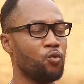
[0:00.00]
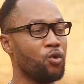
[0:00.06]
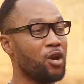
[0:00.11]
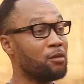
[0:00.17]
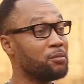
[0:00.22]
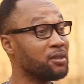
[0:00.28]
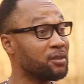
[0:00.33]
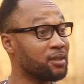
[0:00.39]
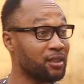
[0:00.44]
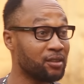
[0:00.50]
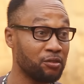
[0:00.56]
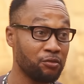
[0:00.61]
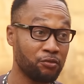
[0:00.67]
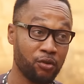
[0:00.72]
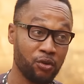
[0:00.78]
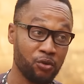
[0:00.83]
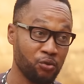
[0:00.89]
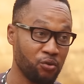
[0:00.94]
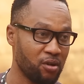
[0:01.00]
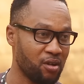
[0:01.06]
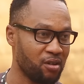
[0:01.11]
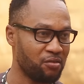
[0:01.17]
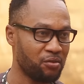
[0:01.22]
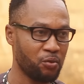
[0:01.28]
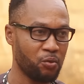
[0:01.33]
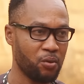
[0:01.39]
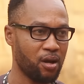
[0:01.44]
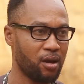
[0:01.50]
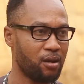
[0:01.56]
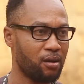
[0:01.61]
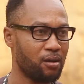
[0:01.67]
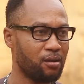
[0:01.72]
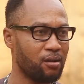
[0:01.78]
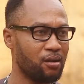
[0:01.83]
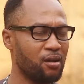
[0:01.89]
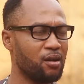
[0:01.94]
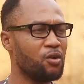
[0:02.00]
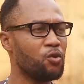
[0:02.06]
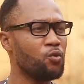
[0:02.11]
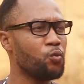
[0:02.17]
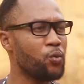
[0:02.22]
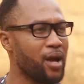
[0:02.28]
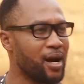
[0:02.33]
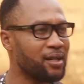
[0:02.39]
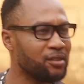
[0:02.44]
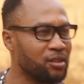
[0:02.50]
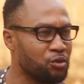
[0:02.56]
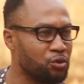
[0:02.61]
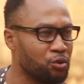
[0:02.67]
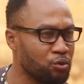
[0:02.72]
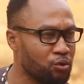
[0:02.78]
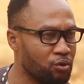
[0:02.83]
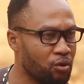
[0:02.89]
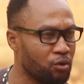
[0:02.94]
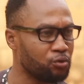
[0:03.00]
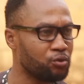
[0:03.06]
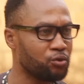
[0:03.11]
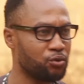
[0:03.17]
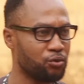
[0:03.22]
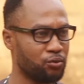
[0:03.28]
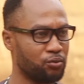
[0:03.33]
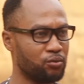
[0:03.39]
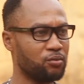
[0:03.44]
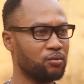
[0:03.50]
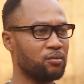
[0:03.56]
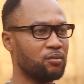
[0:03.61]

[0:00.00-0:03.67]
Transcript: We have been searching for you everywhere. Where did you go to?